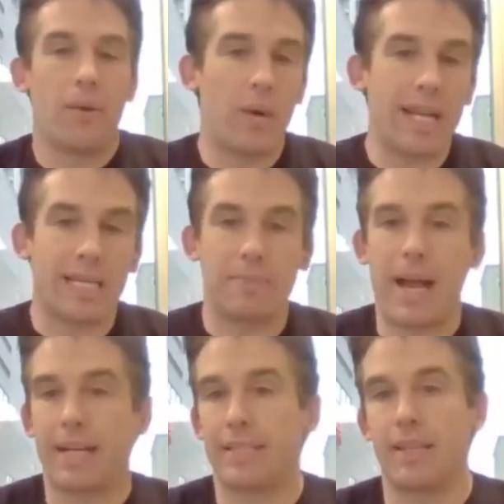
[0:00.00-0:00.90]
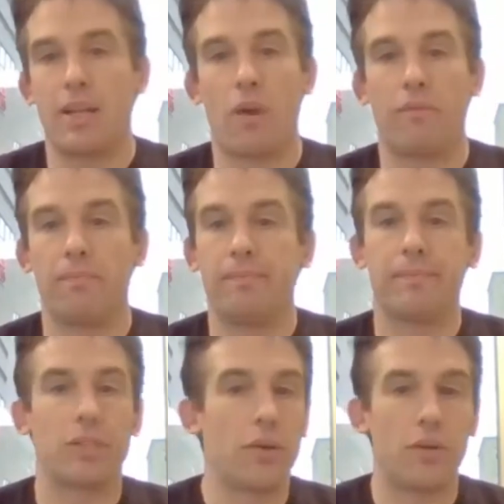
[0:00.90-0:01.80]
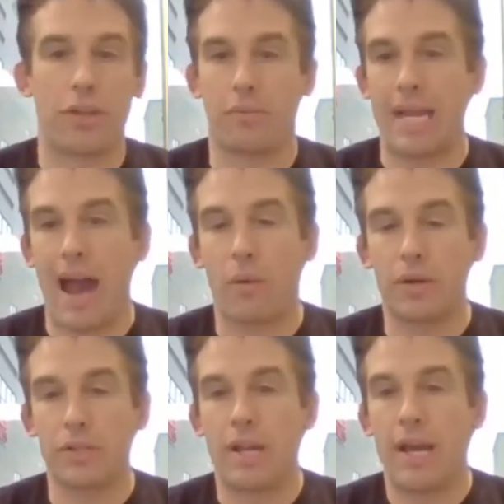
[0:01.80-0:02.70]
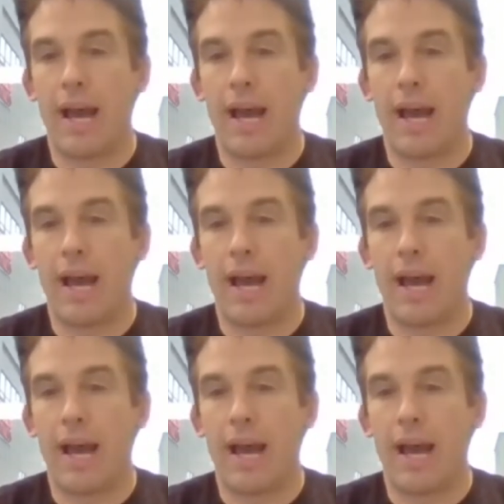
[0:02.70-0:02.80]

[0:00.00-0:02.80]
we expect, 2 to 3 hours,